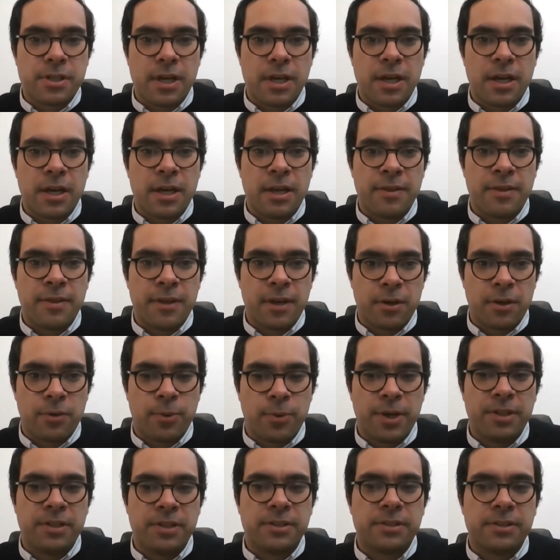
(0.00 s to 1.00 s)

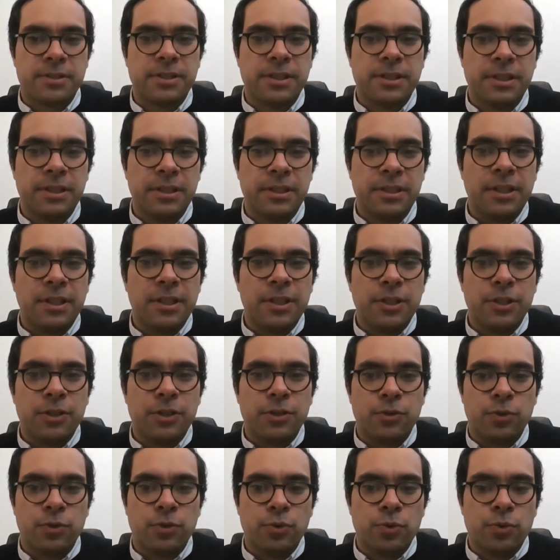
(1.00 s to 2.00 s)
adequately
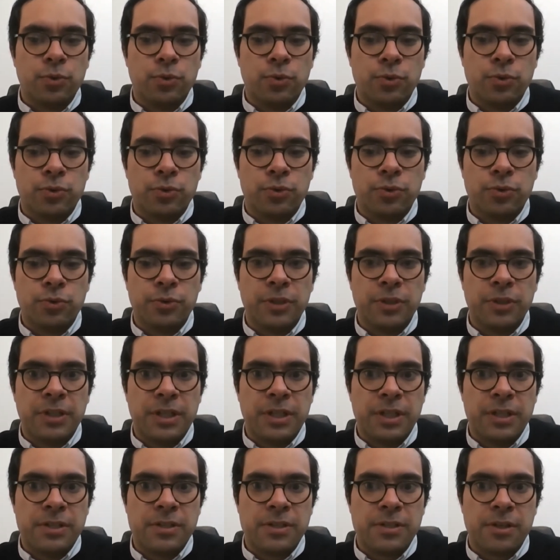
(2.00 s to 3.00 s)
to, to the needs
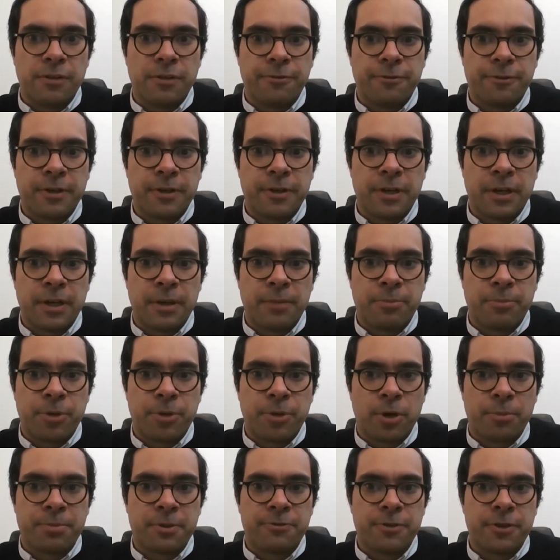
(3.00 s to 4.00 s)
of a proper
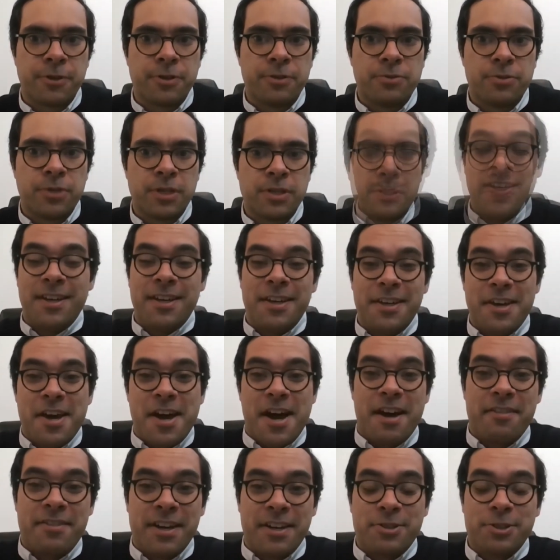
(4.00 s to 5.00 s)
fundraising team. I've
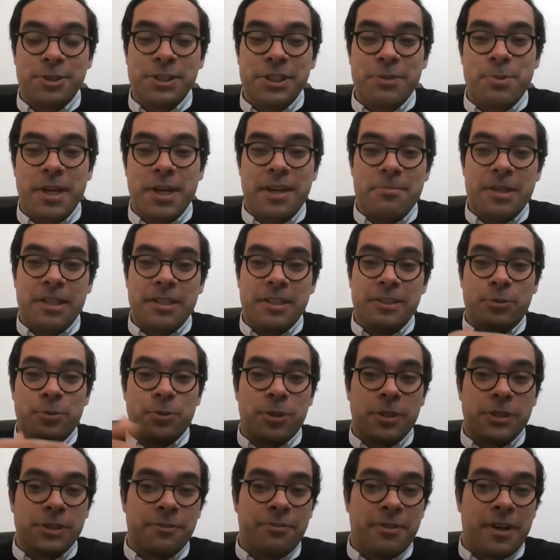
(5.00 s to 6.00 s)
actually recommended
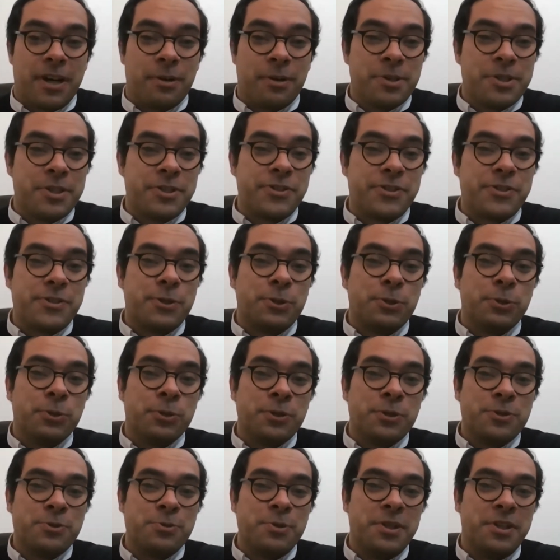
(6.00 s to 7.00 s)
to all of our
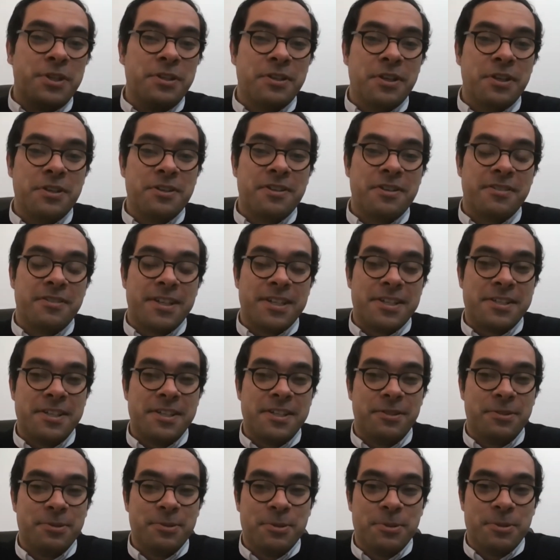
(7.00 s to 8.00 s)
schools within the
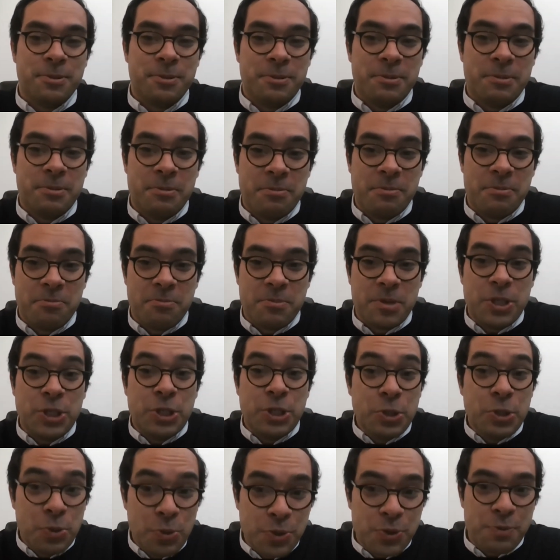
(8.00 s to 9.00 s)
university to
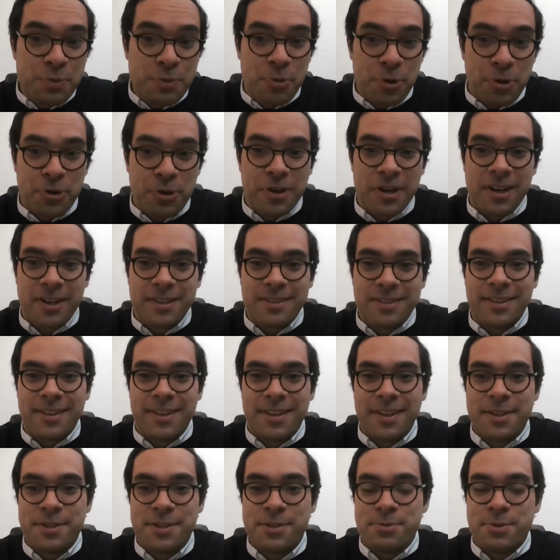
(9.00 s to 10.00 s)
use more the
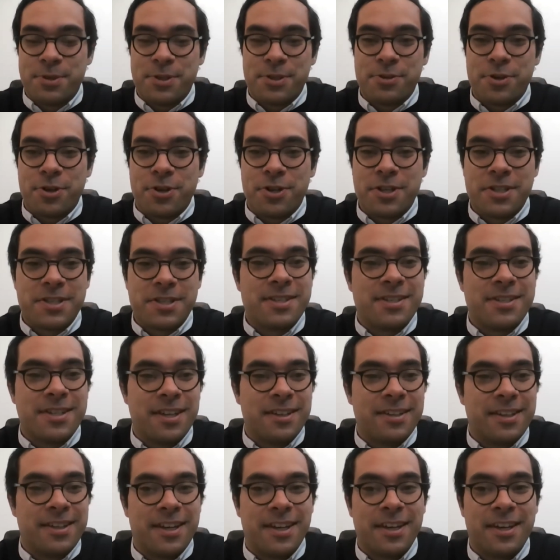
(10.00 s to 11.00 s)
CASE resources than
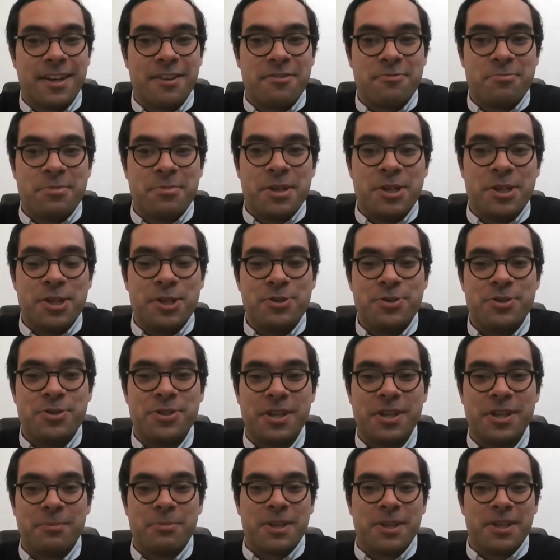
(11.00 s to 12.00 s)
they have been using
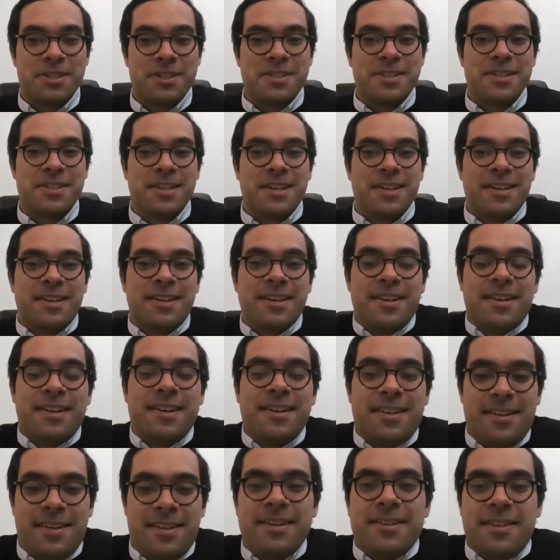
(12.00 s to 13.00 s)
because uh,
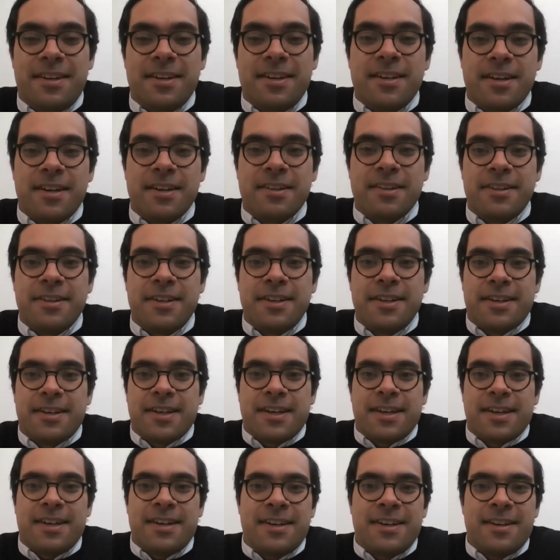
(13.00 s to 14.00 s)
I think
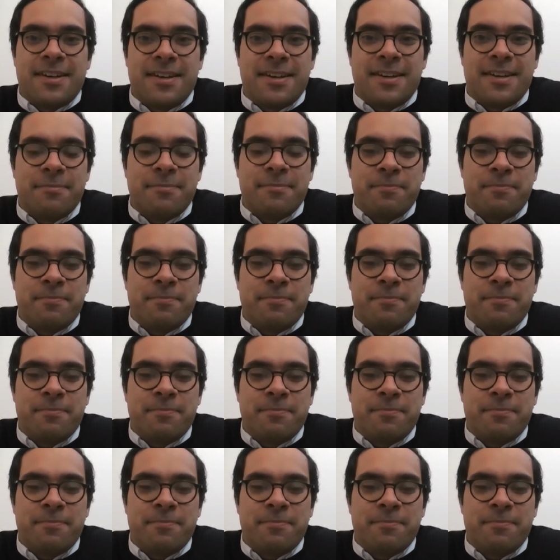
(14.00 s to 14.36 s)
um,